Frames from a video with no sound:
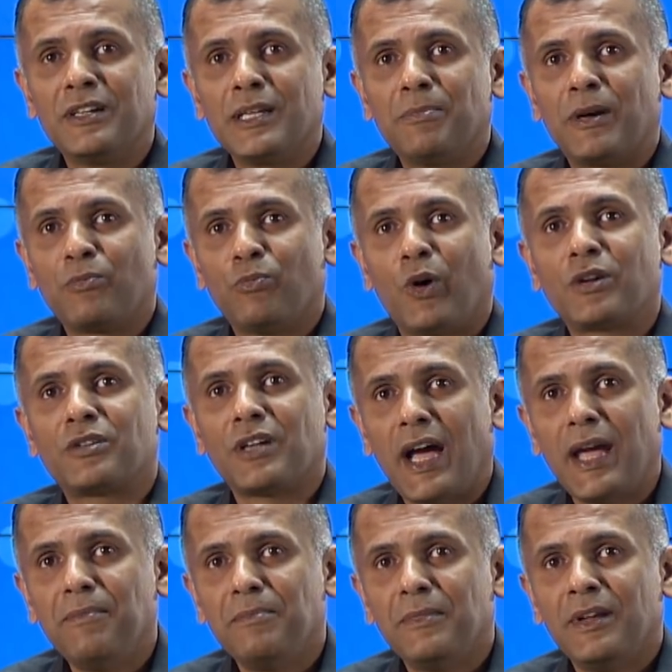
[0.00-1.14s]
up at what
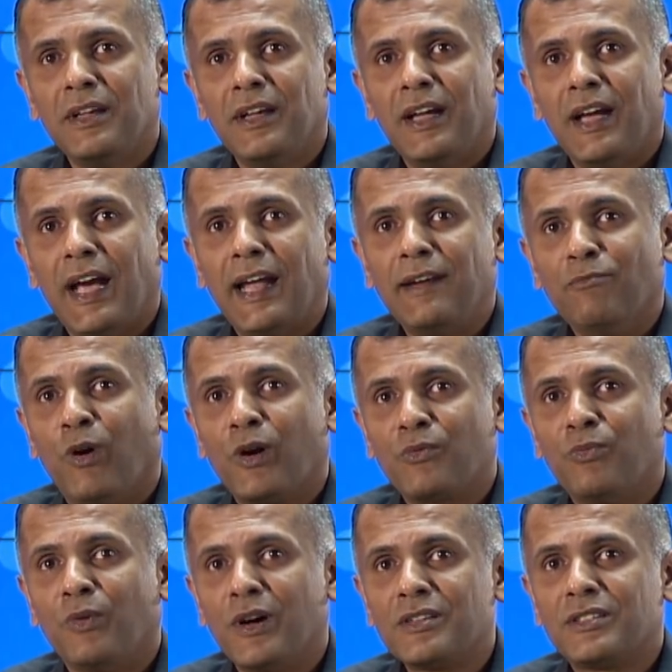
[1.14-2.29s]
time, and what
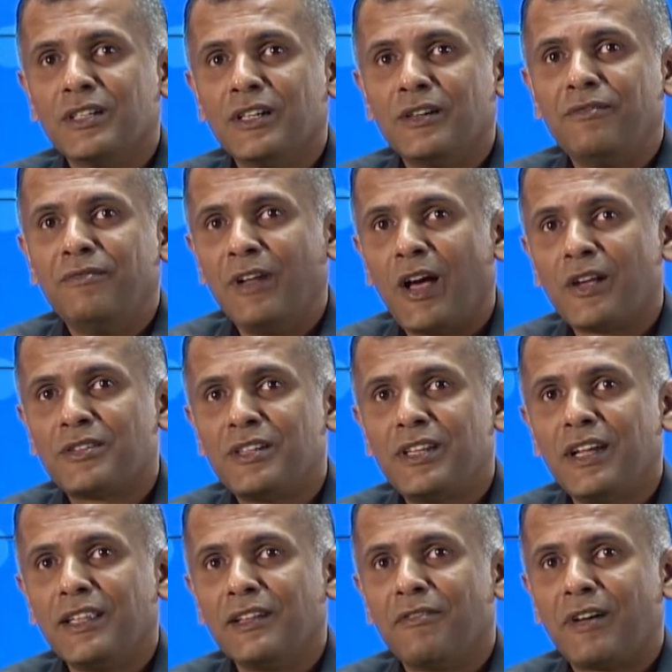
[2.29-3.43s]
was the velocity
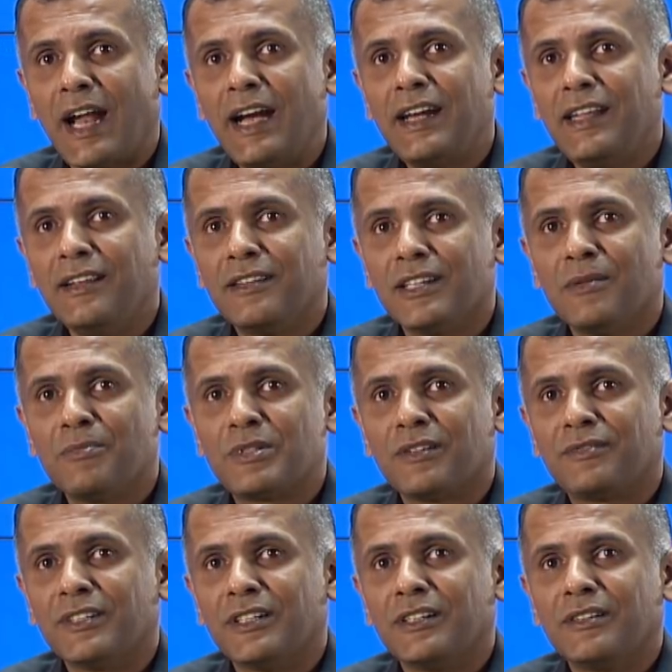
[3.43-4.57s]
and the variety in terms
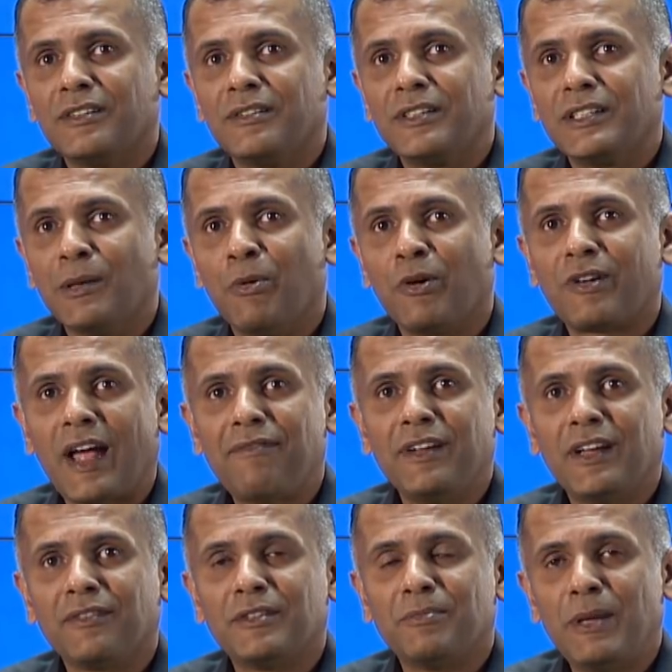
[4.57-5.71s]
of the demographic
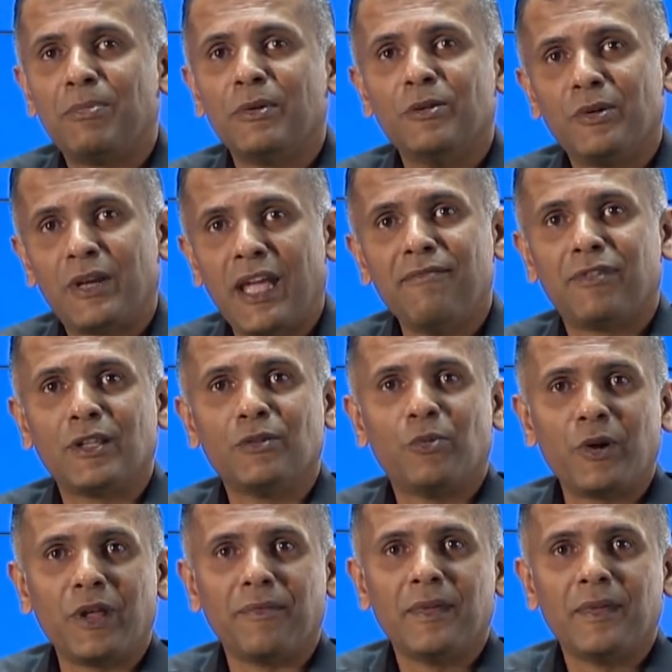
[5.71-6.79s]
of the people who came for the voting.